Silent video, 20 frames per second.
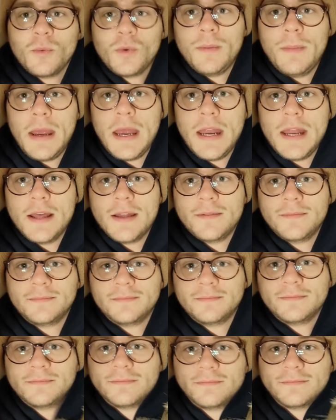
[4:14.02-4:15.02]
We made it.
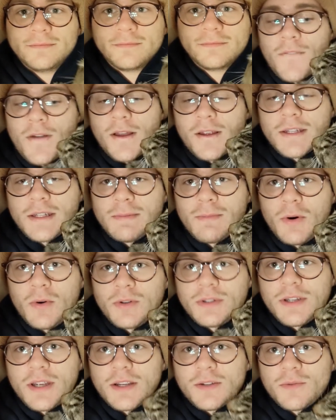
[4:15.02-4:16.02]

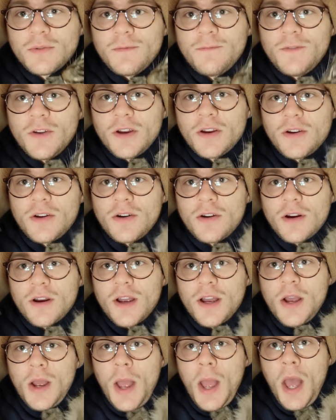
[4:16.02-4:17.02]
Smoke session with Victor.
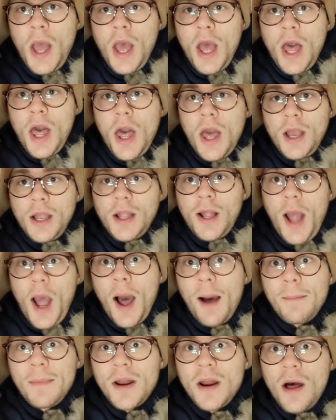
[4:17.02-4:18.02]

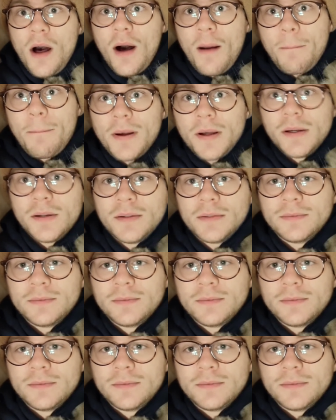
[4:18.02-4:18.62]
Coming up.